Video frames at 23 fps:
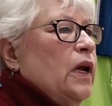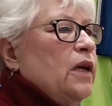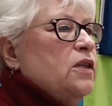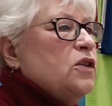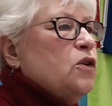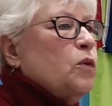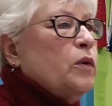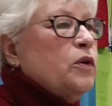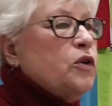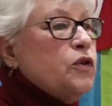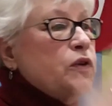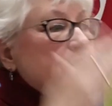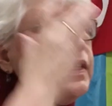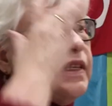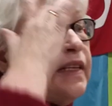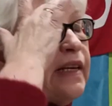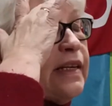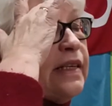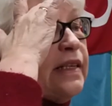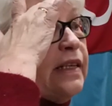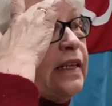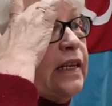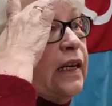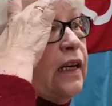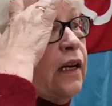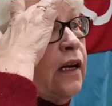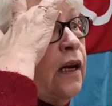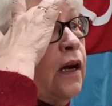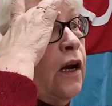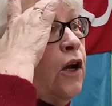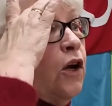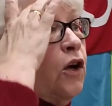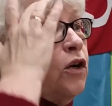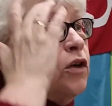So we'll do 60.
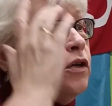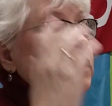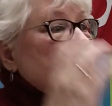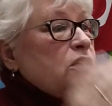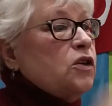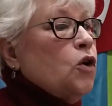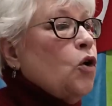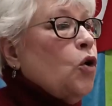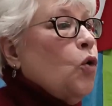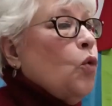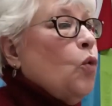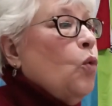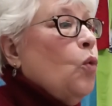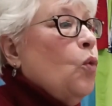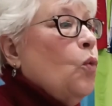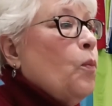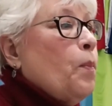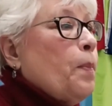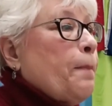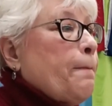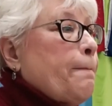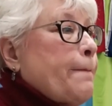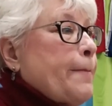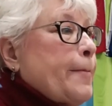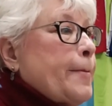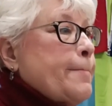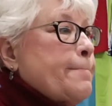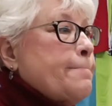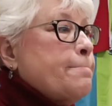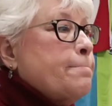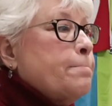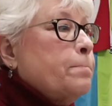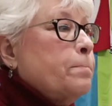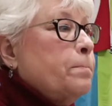So
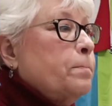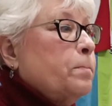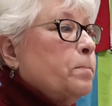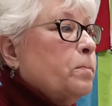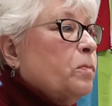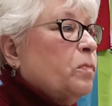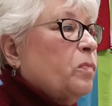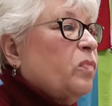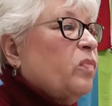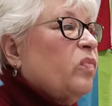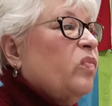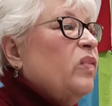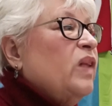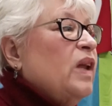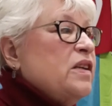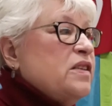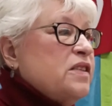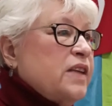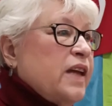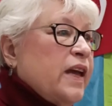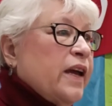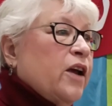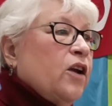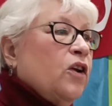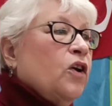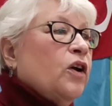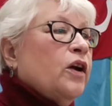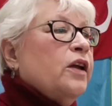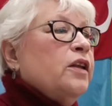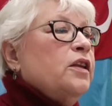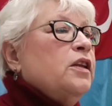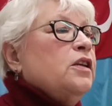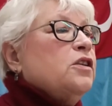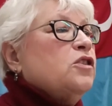let's take a
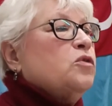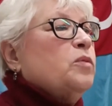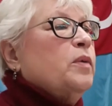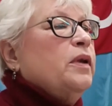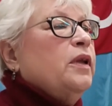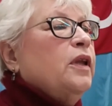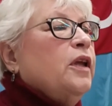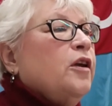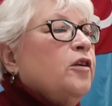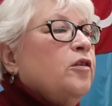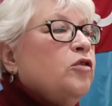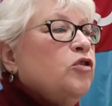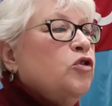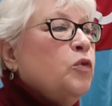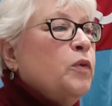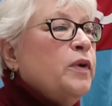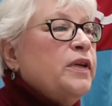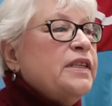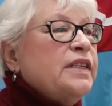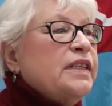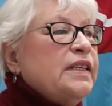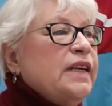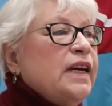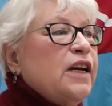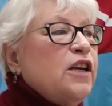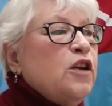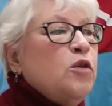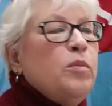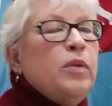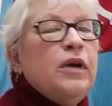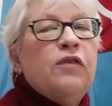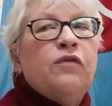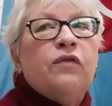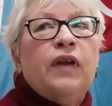look at this one then. Do we see
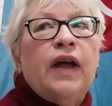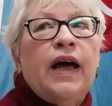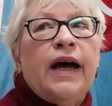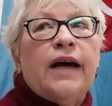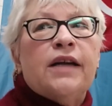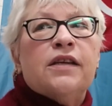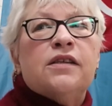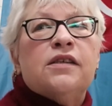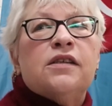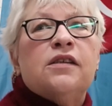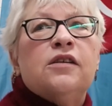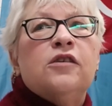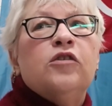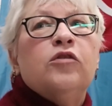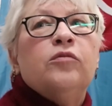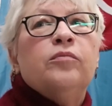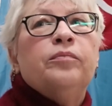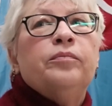any B flats?